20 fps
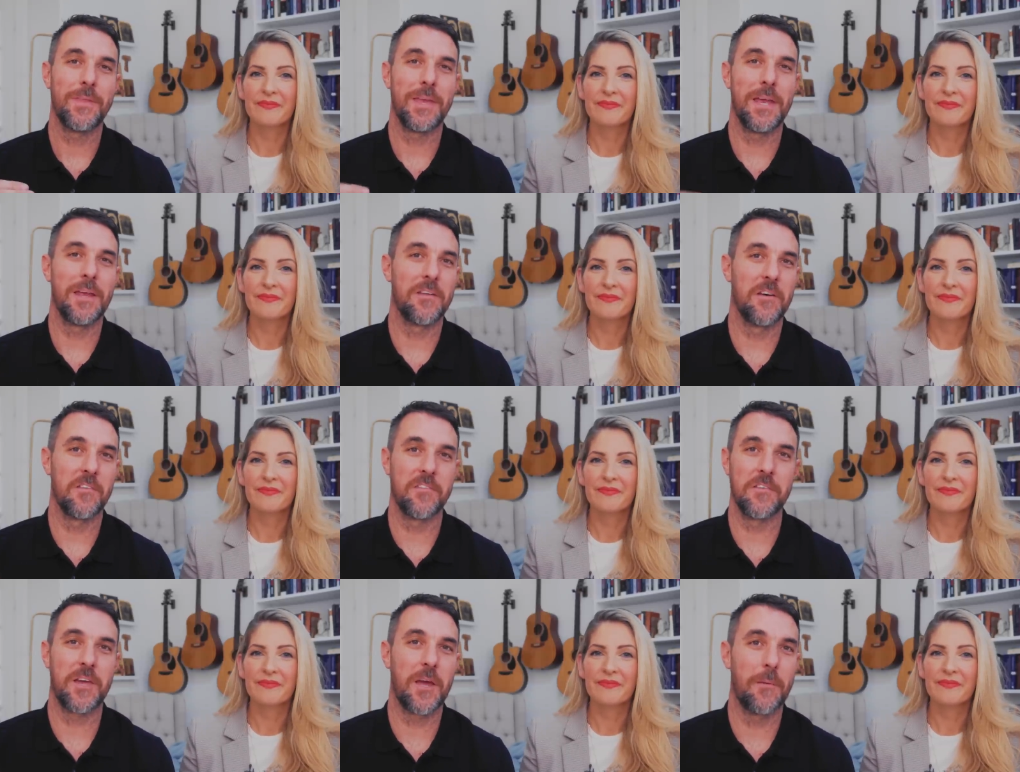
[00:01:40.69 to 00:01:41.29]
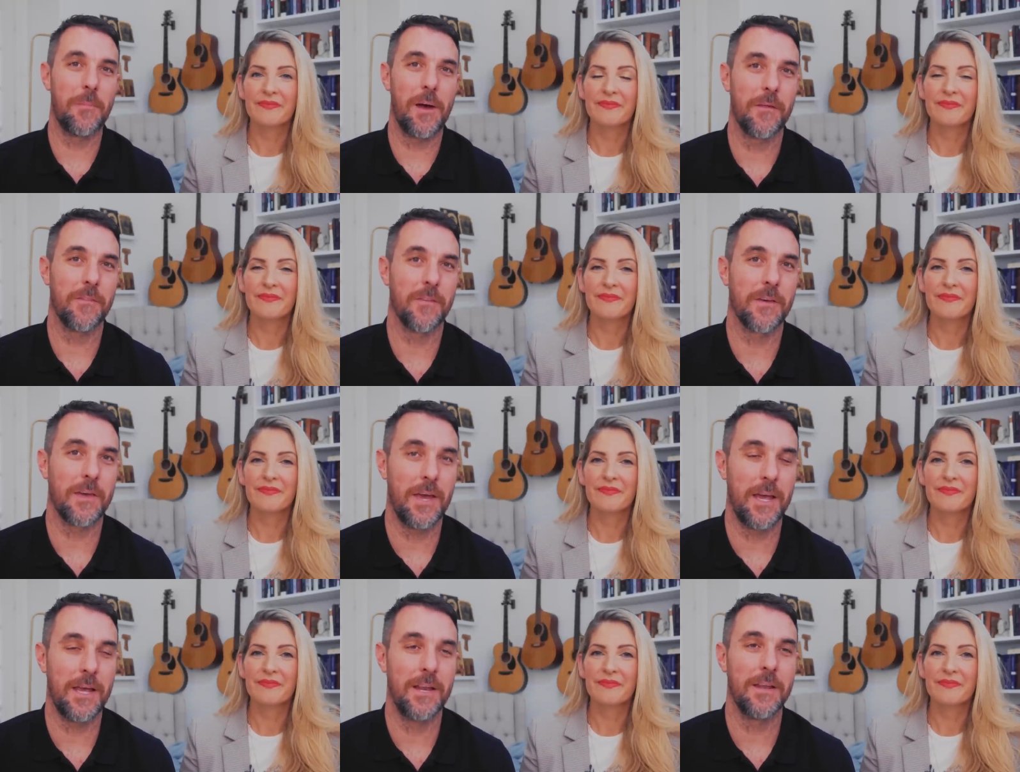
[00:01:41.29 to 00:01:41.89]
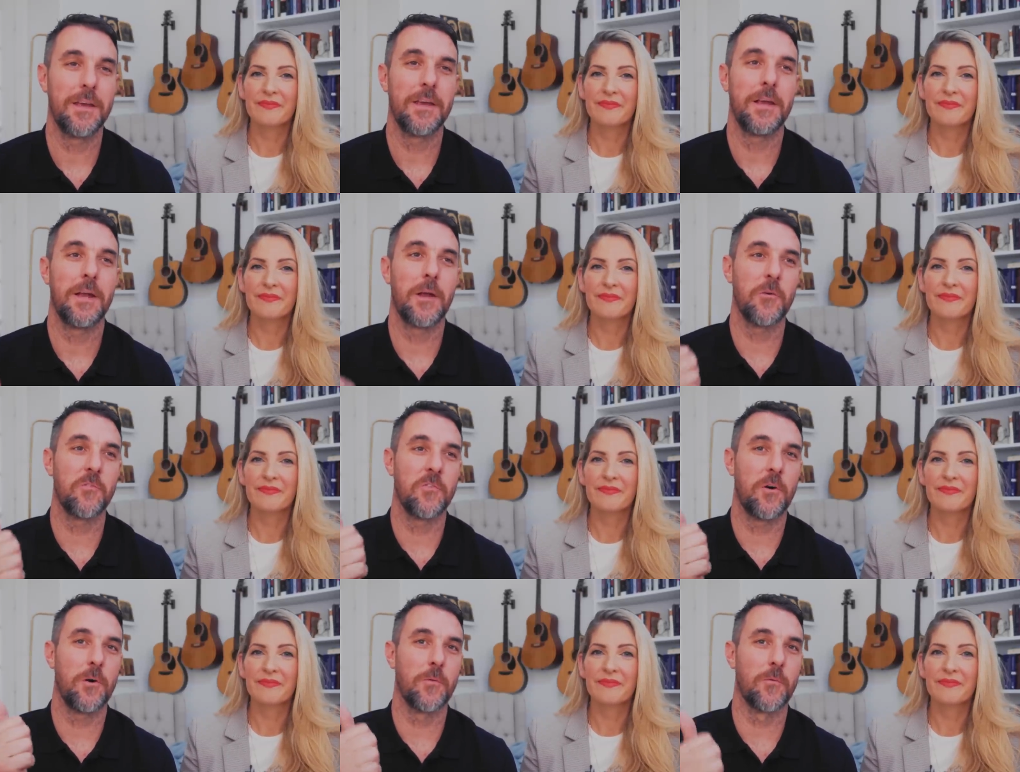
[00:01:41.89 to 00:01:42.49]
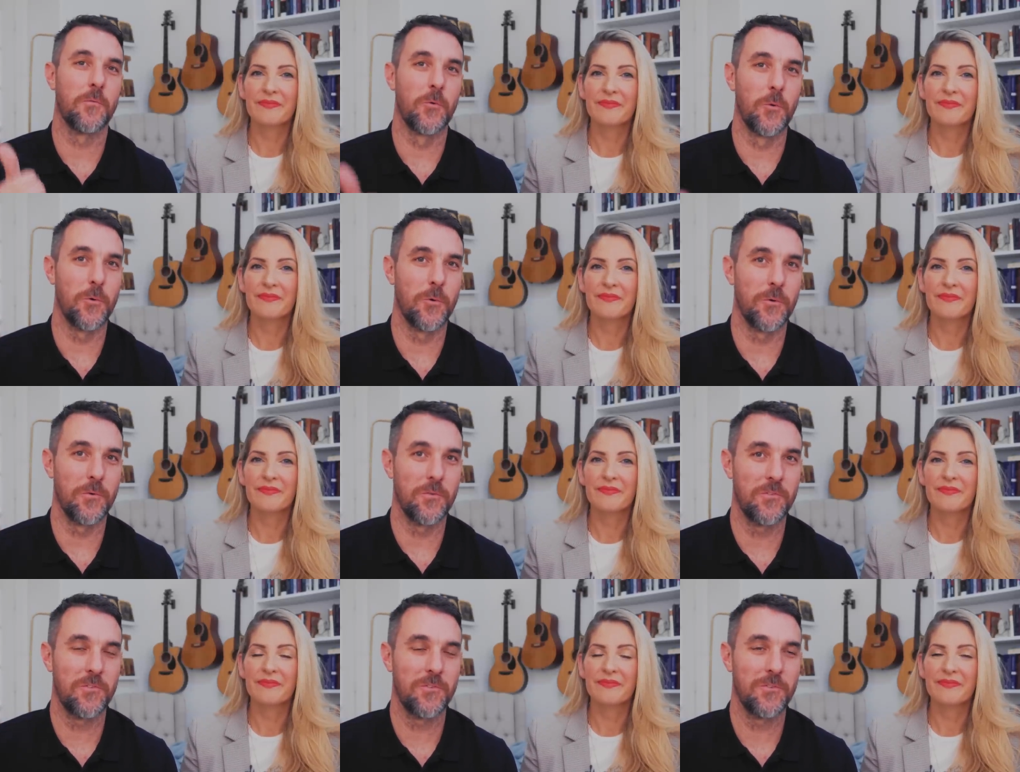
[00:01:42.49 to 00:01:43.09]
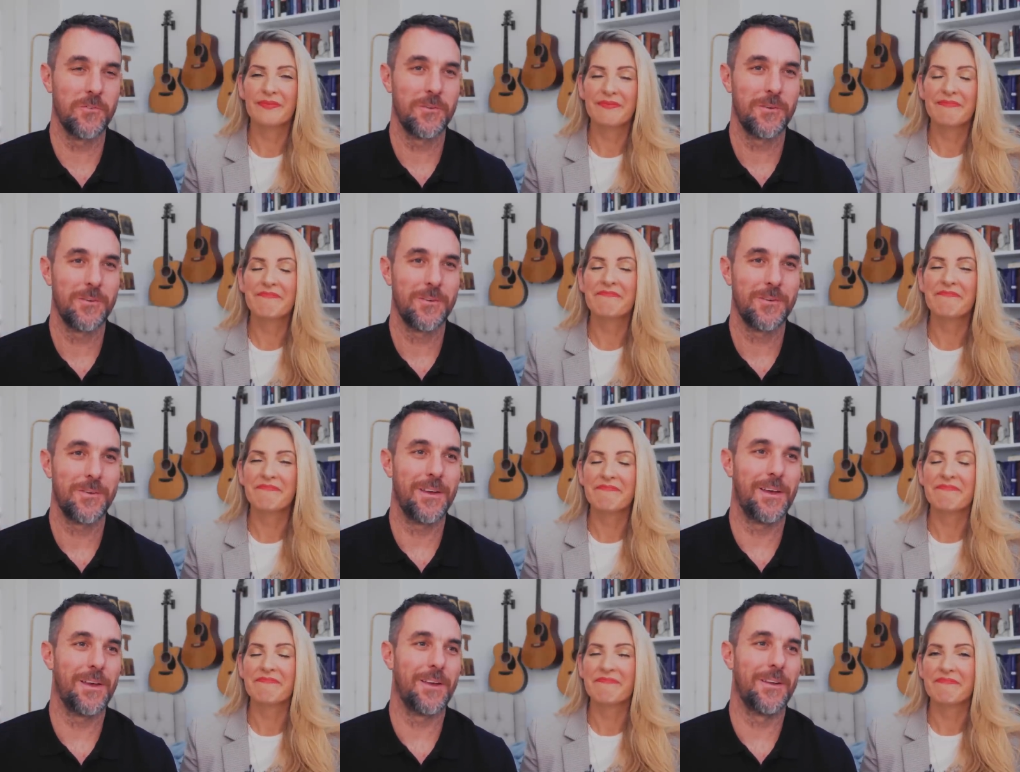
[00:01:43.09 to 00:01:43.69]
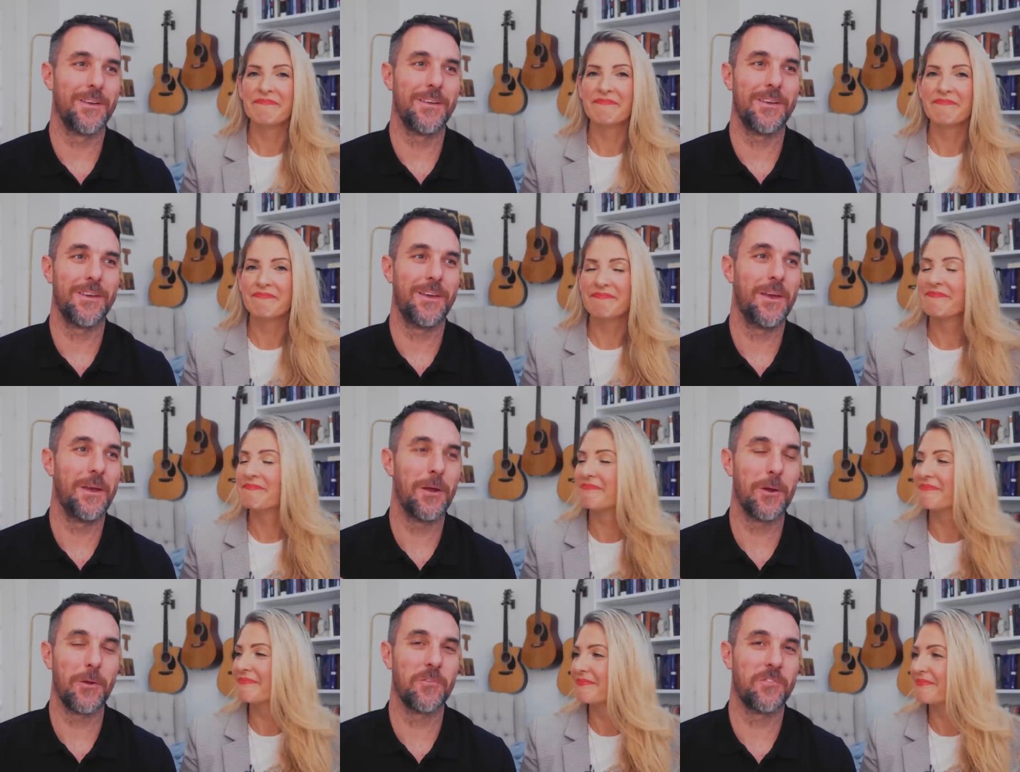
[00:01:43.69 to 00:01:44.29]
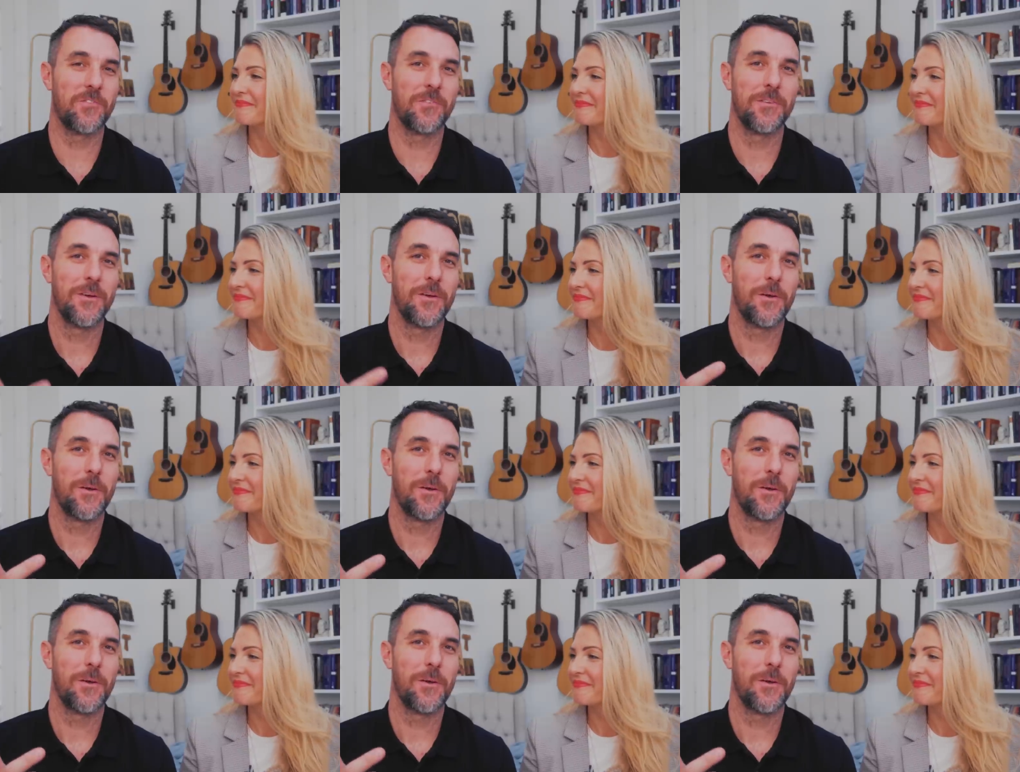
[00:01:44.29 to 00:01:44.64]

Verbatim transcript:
Speaker 1: It doesn't come out the gate, here's all the rules, and here's